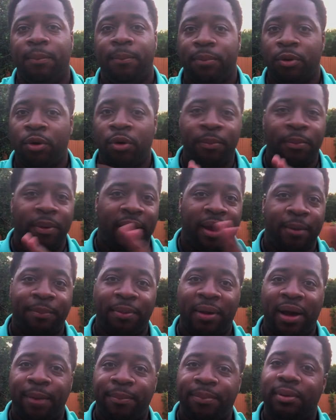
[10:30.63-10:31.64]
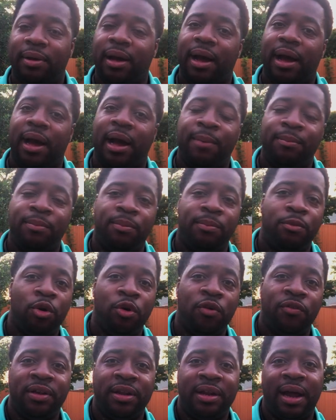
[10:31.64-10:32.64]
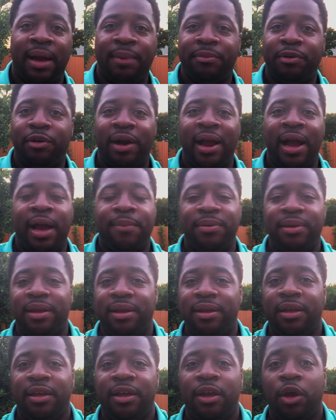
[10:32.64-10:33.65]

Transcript: Boom, bang, pop, I'm moving, I'm grabbing it.